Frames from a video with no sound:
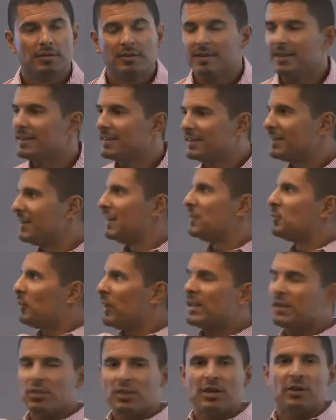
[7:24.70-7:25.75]
Like, it's
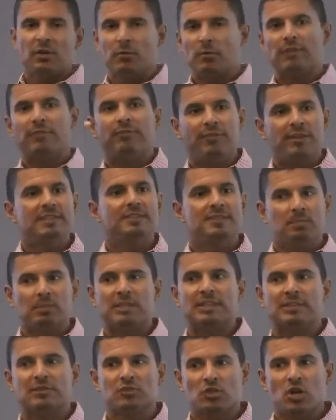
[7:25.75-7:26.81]
right there. We
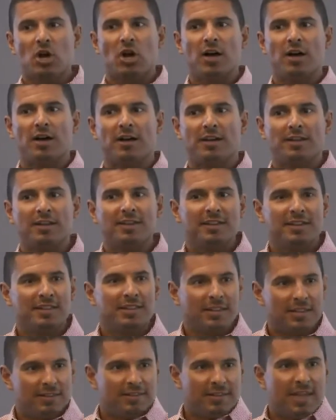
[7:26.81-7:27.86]
visibly saw
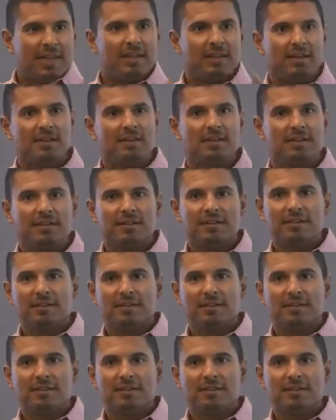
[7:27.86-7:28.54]
the antenna